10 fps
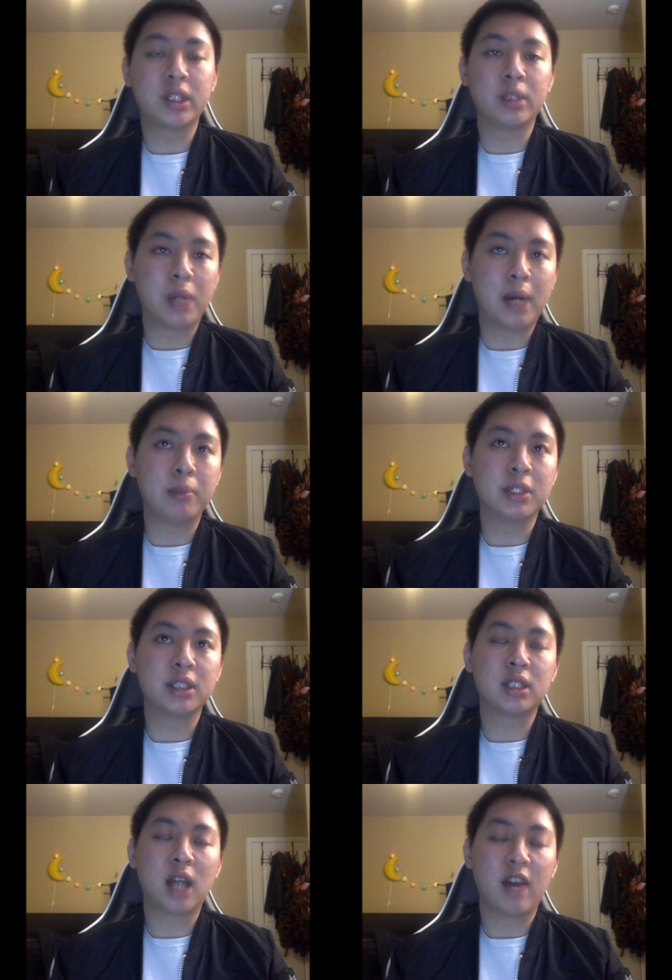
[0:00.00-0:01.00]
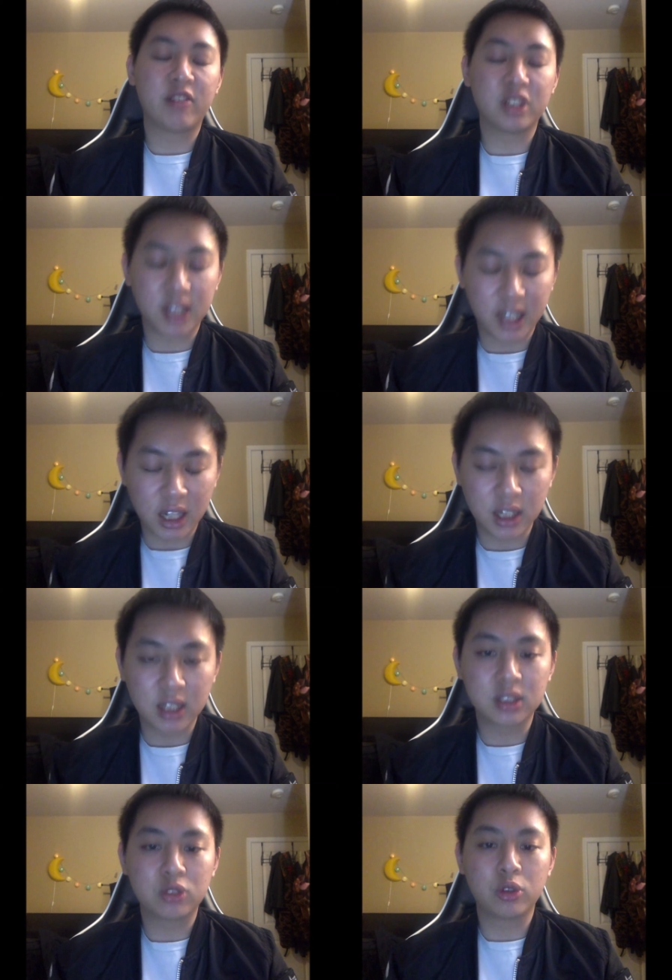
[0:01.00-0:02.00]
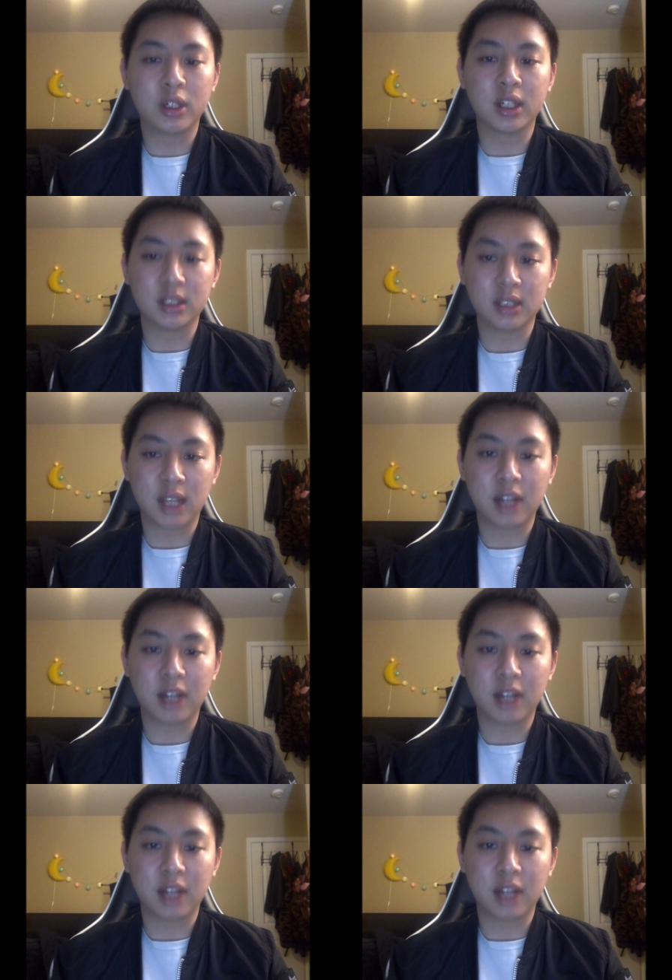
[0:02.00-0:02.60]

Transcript: departments after taking this training design.